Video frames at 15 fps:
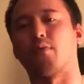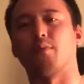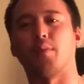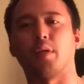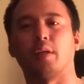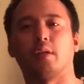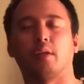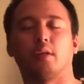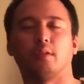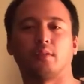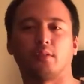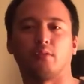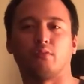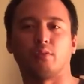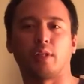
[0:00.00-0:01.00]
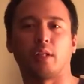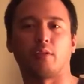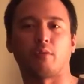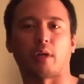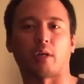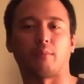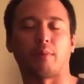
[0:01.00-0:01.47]
for me to really
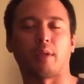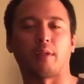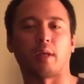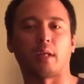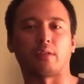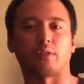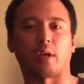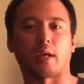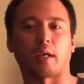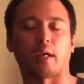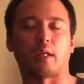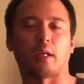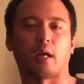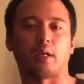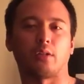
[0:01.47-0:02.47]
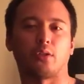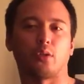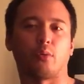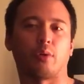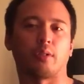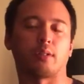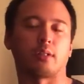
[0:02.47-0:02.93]
recommend that jacket. I
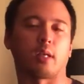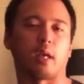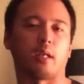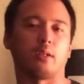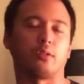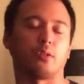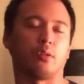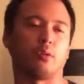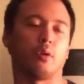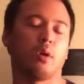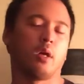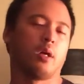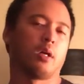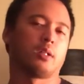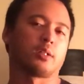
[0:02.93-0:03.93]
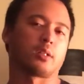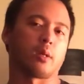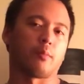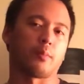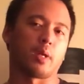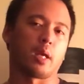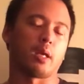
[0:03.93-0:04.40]
do intend to
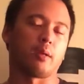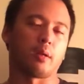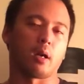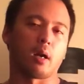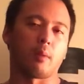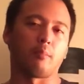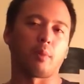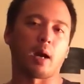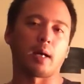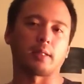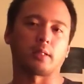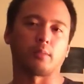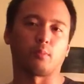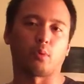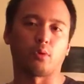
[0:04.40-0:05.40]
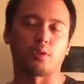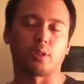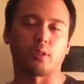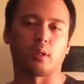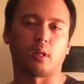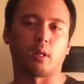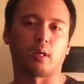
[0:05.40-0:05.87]
someday buy some more
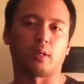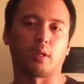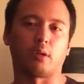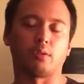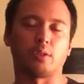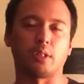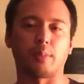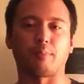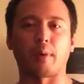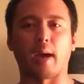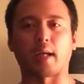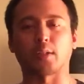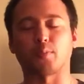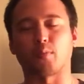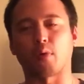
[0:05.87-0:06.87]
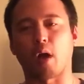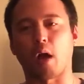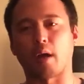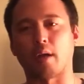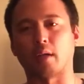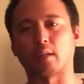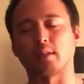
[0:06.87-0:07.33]
Z-Packs
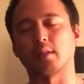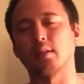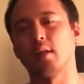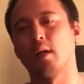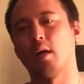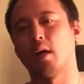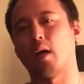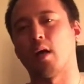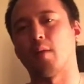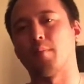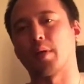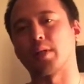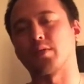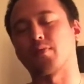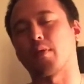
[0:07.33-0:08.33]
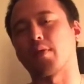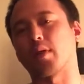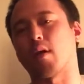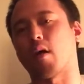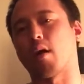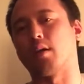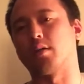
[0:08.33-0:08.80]
products, but it's very
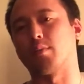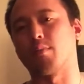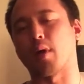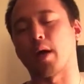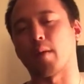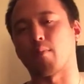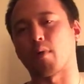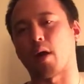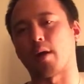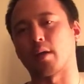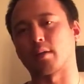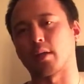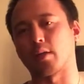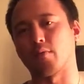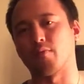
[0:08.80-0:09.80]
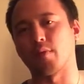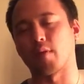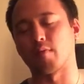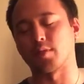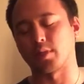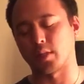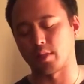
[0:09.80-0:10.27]
hard to buy a product that you've
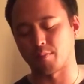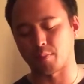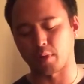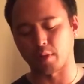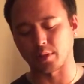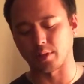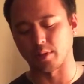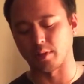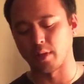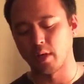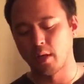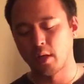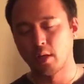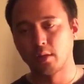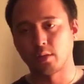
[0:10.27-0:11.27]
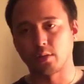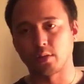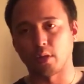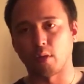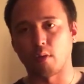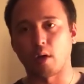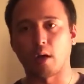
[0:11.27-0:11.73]
never seen in person.
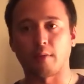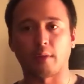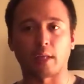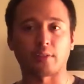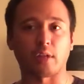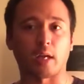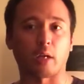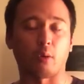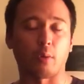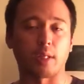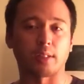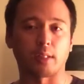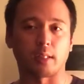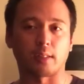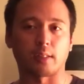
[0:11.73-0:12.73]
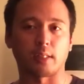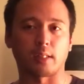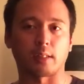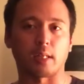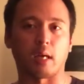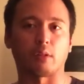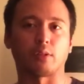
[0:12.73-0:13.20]
So that jacket weighs in at
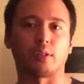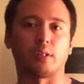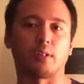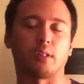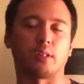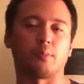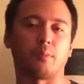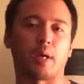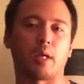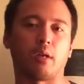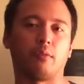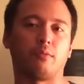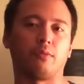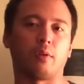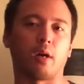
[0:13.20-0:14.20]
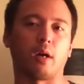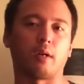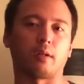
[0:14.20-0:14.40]
6 ounces. It's made of